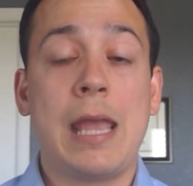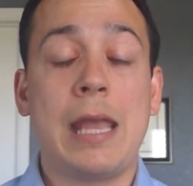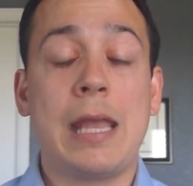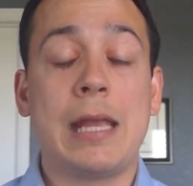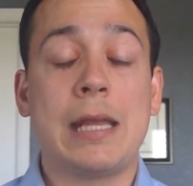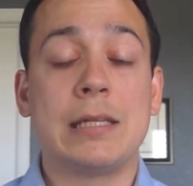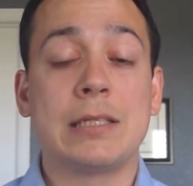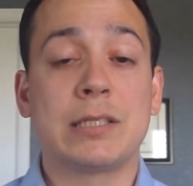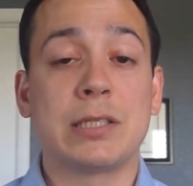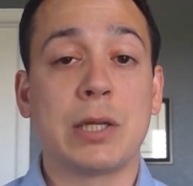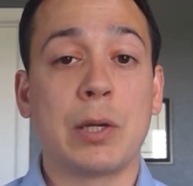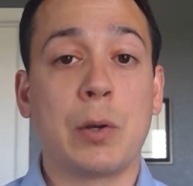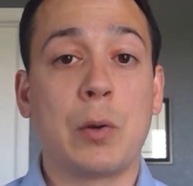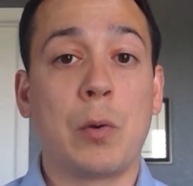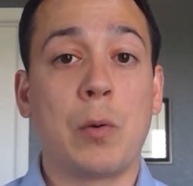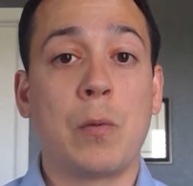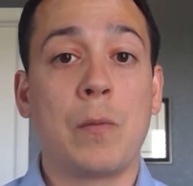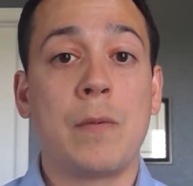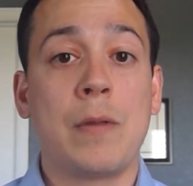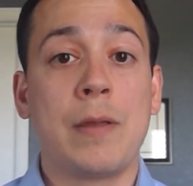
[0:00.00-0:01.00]
And
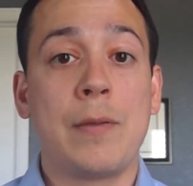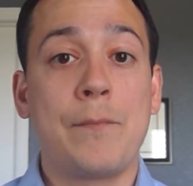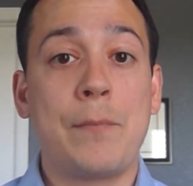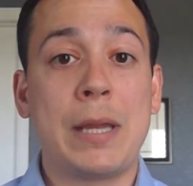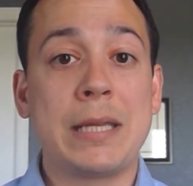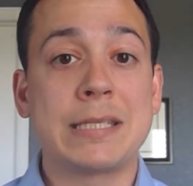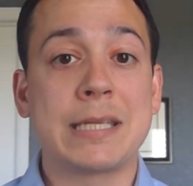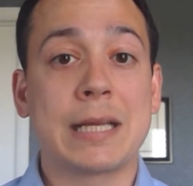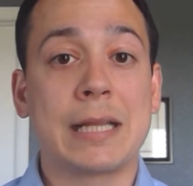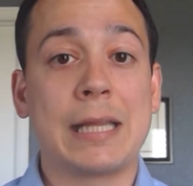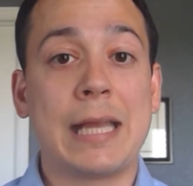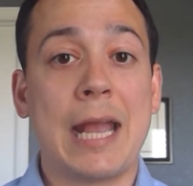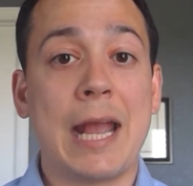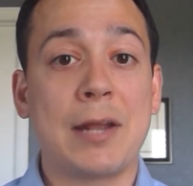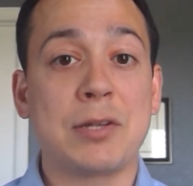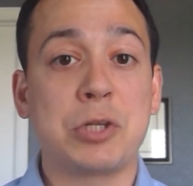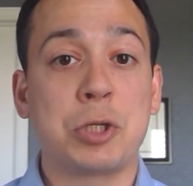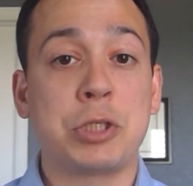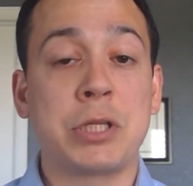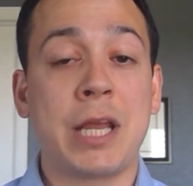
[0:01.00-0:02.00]
so basically
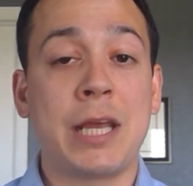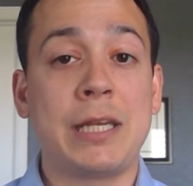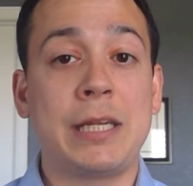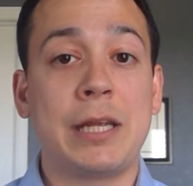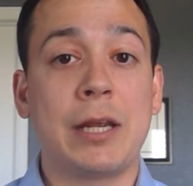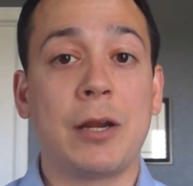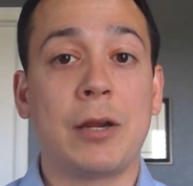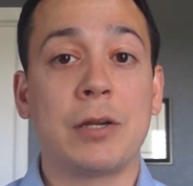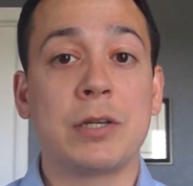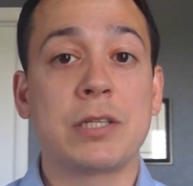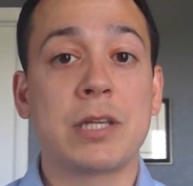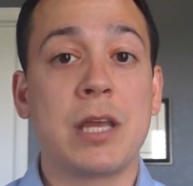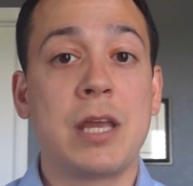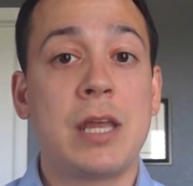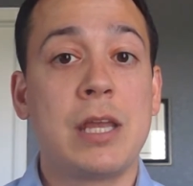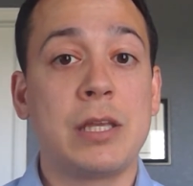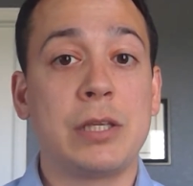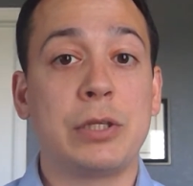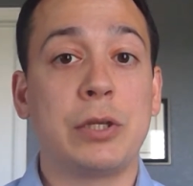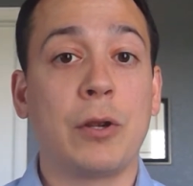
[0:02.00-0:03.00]
after 10 years,
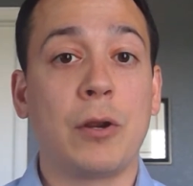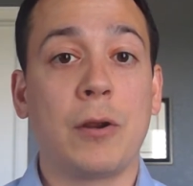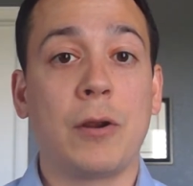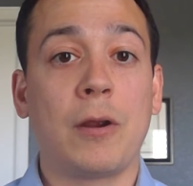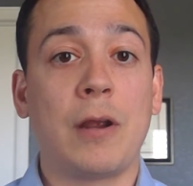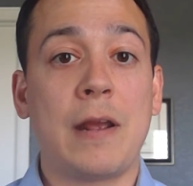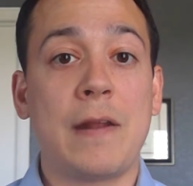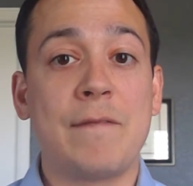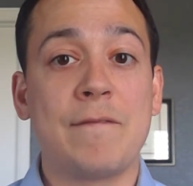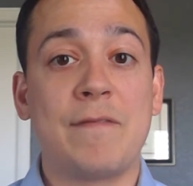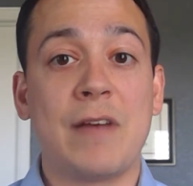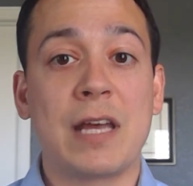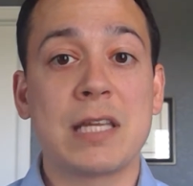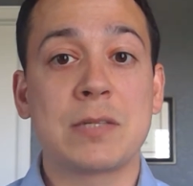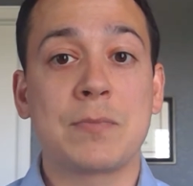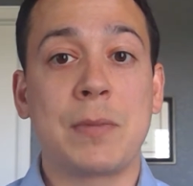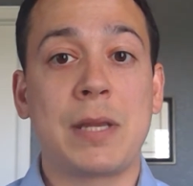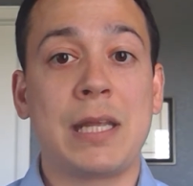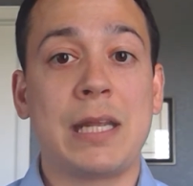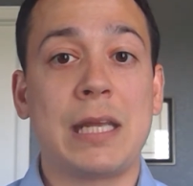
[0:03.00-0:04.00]
your
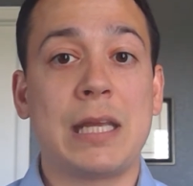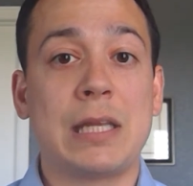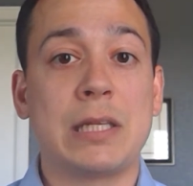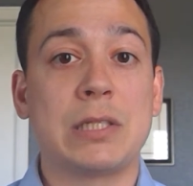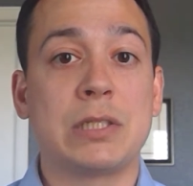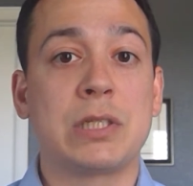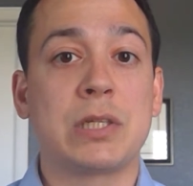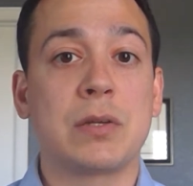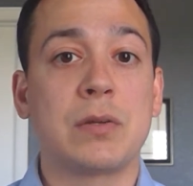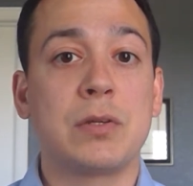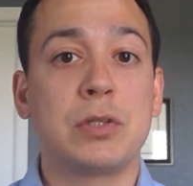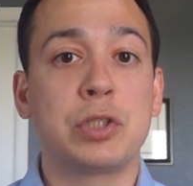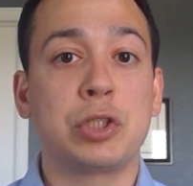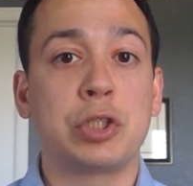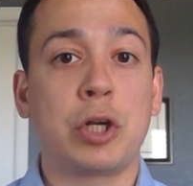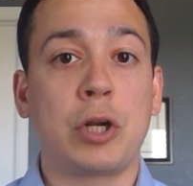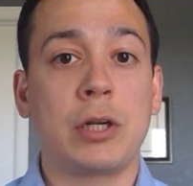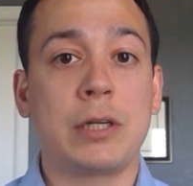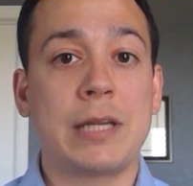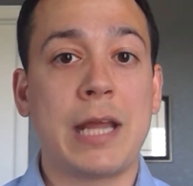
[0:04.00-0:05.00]
investment is
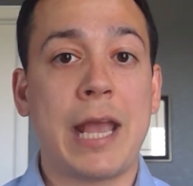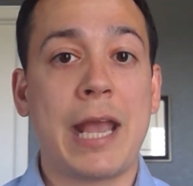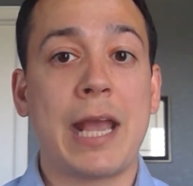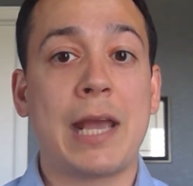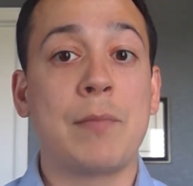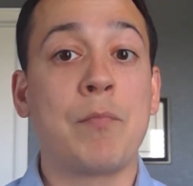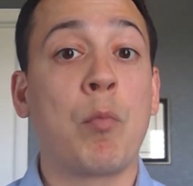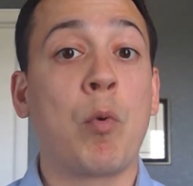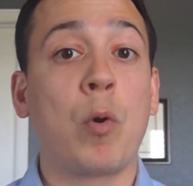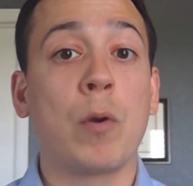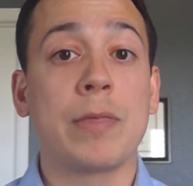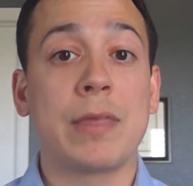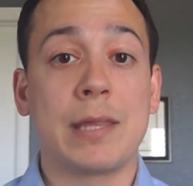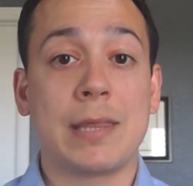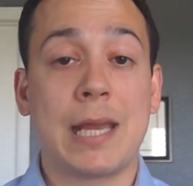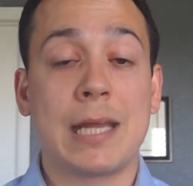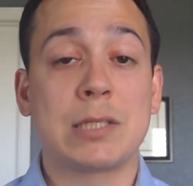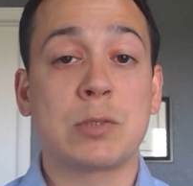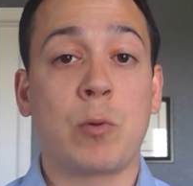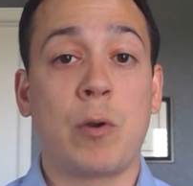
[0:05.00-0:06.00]
starting to add more than
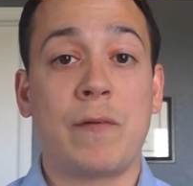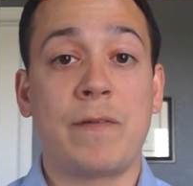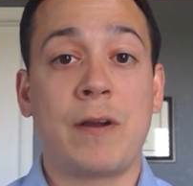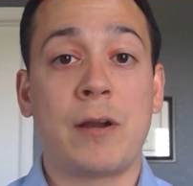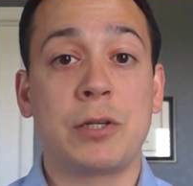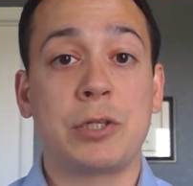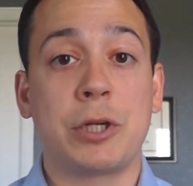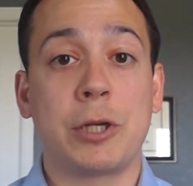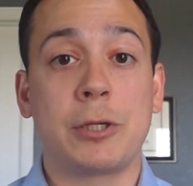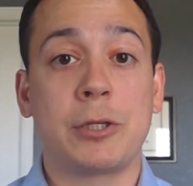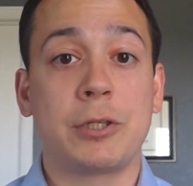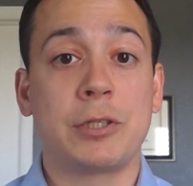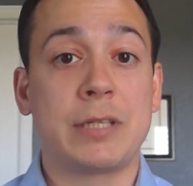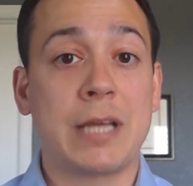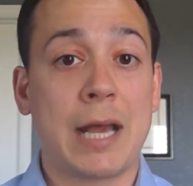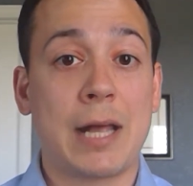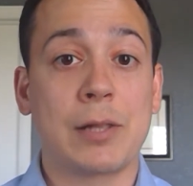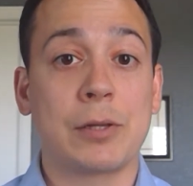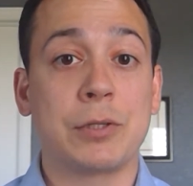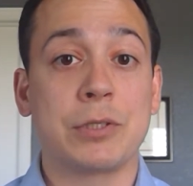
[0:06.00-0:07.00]
that
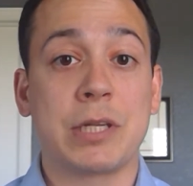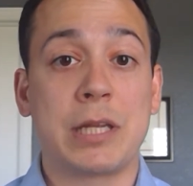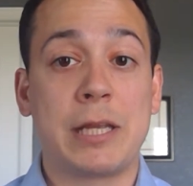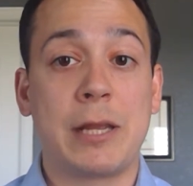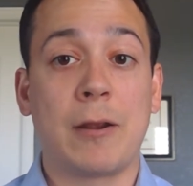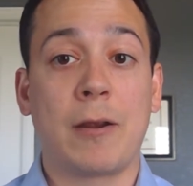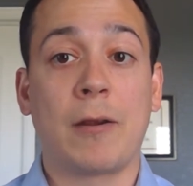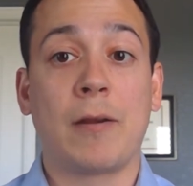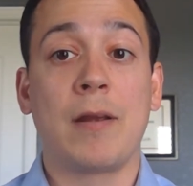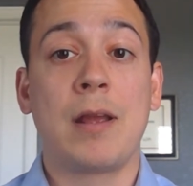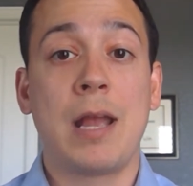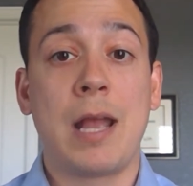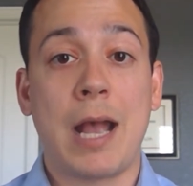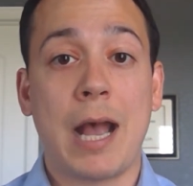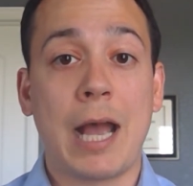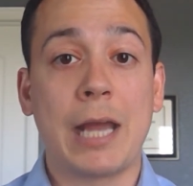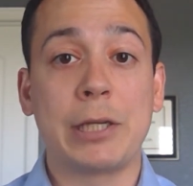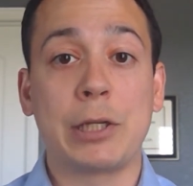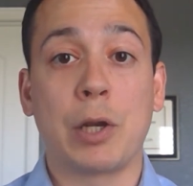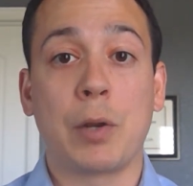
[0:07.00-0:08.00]
$1,200 a year
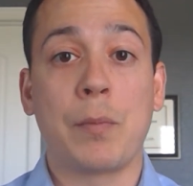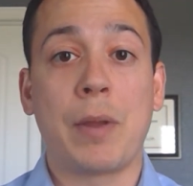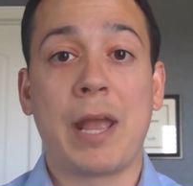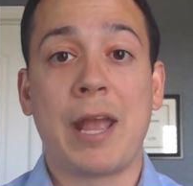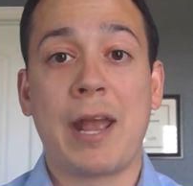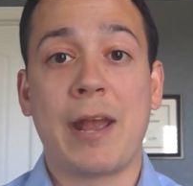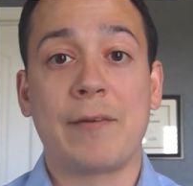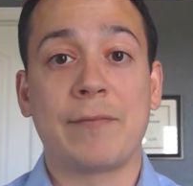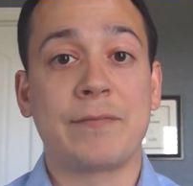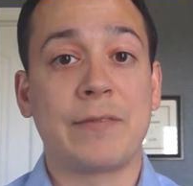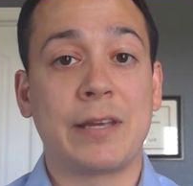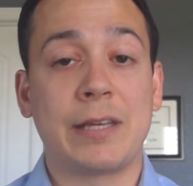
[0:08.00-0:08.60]
on your behalf.